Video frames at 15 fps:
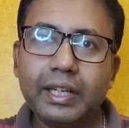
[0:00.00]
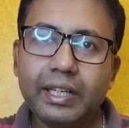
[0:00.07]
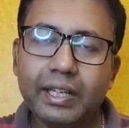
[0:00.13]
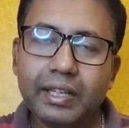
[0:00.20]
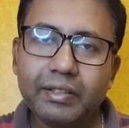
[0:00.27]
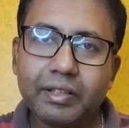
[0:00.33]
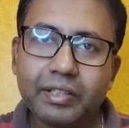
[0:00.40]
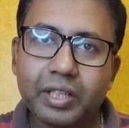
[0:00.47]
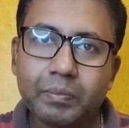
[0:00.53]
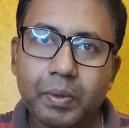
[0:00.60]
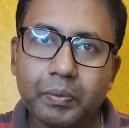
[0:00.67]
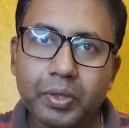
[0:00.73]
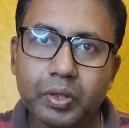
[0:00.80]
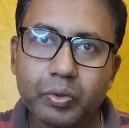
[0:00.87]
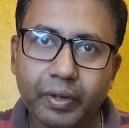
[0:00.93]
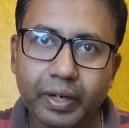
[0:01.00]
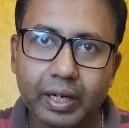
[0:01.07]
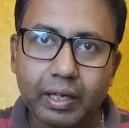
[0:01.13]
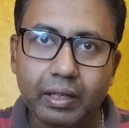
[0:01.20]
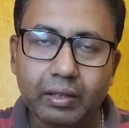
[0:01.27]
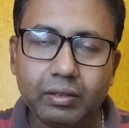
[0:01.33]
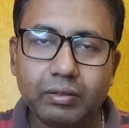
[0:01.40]
Indian system of the
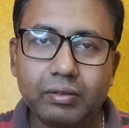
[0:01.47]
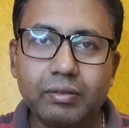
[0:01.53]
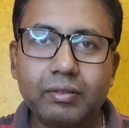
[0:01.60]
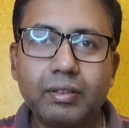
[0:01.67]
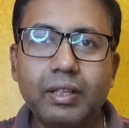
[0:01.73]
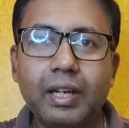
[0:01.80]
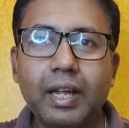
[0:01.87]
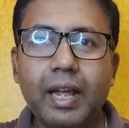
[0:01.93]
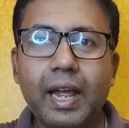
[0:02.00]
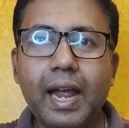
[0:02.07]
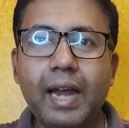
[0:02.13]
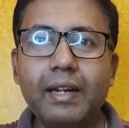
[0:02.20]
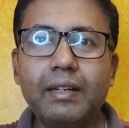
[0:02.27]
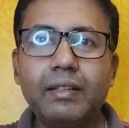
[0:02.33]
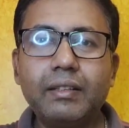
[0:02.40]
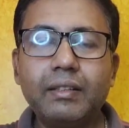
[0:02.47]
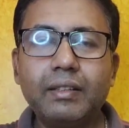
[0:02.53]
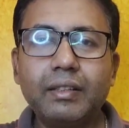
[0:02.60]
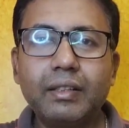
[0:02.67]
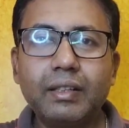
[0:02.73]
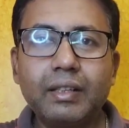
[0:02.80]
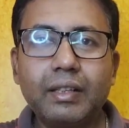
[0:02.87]
Swara and
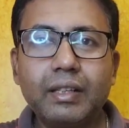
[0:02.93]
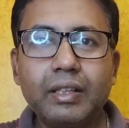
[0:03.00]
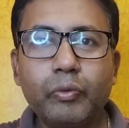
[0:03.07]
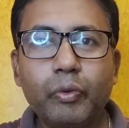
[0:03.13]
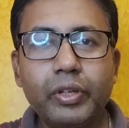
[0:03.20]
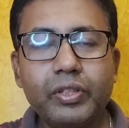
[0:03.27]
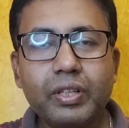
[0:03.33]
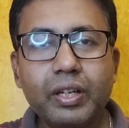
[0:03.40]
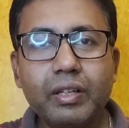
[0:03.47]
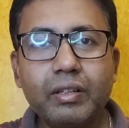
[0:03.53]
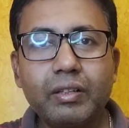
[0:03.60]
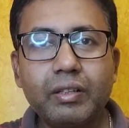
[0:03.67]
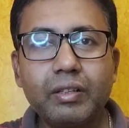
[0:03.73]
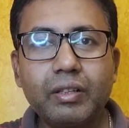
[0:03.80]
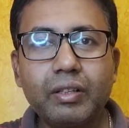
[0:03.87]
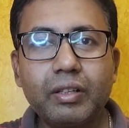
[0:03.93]
the Western